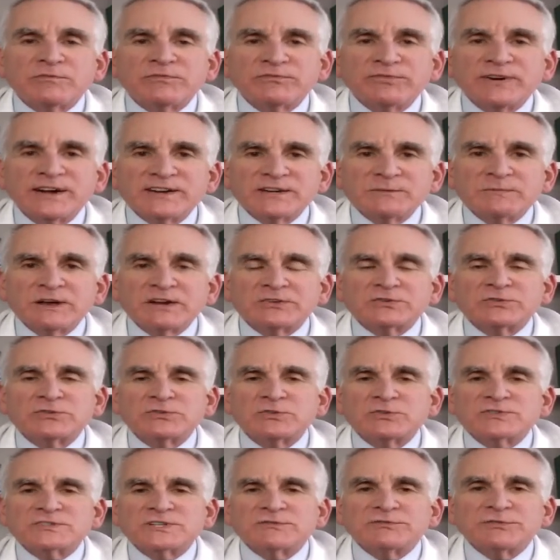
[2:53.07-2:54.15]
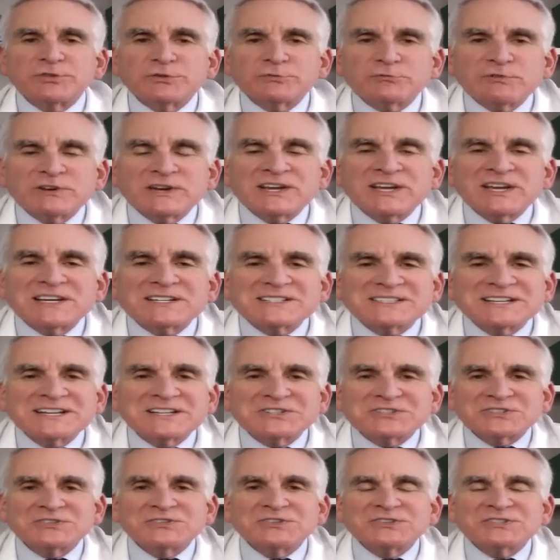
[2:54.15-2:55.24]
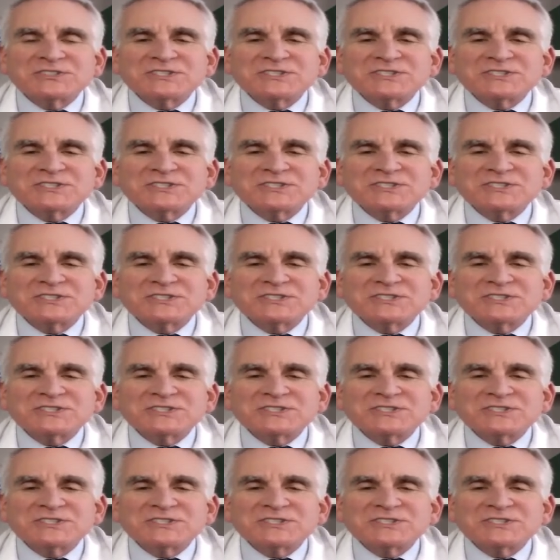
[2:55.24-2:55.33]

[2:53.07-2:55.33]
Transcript: fundamental use of 3 essential